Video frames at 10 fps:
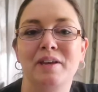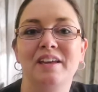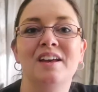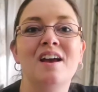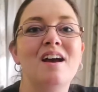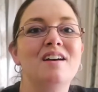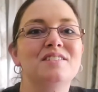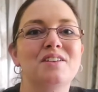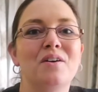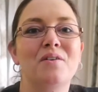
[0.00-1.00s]
me.
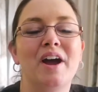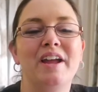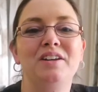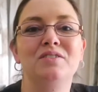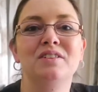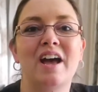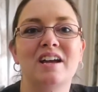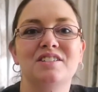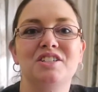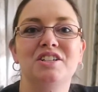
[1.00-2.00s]
So I knew
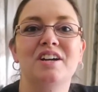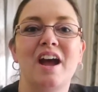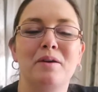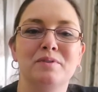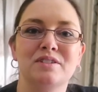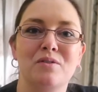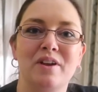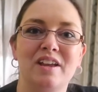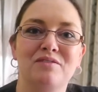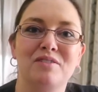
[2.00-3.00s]
last year I was
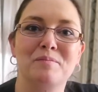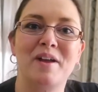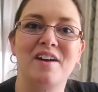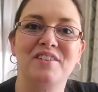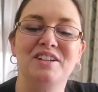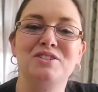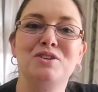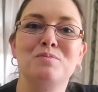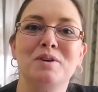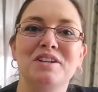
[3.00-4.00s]
going from having
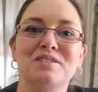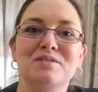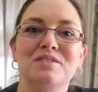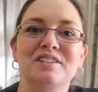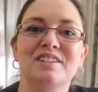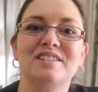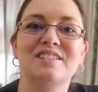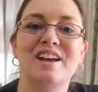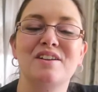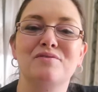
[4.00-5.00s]
2 preschoolers
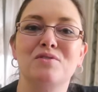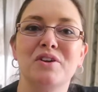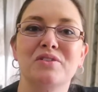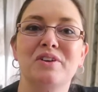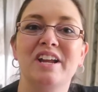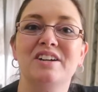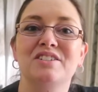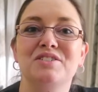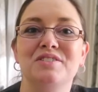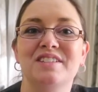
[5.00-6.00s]
and a 4th
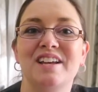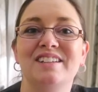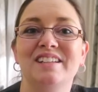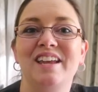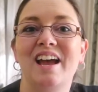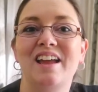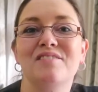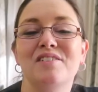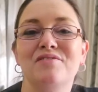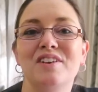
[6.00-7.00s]
grader to suddenly I
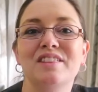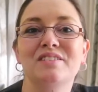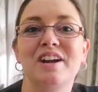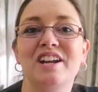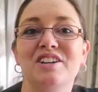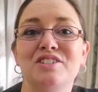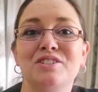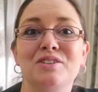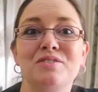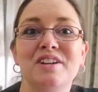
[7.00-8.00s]
have a 5th grader,
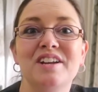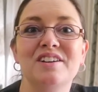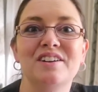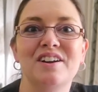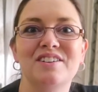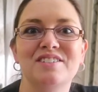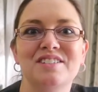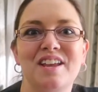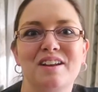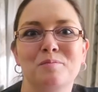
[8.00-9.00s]
2 kindergartners,
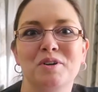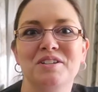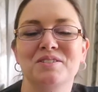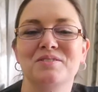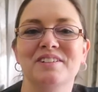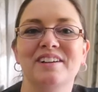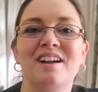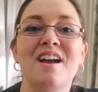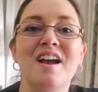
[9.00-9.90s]
and a preschooler.